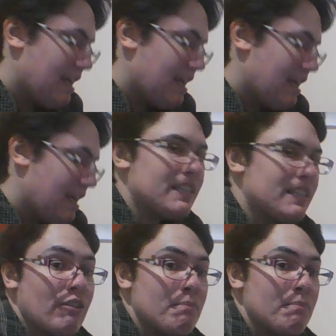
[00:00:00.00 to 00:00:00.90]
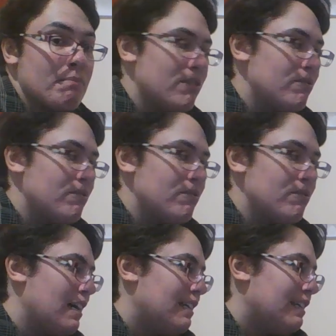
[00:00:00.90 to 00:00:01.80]
"Is there a moon?"
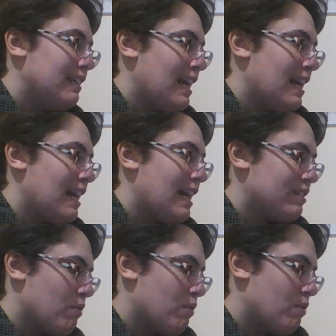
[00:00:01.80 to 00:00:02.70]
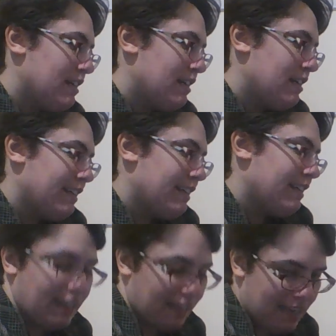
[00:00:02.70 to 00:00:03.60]
asked Noah.
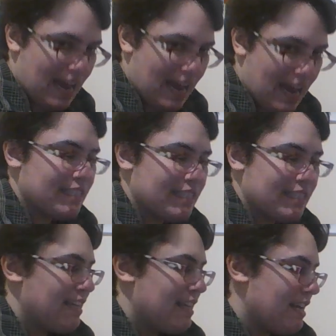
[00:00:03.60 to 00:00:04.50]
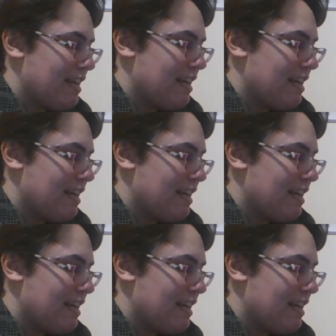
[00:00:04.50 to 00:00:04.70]
"Yes," answered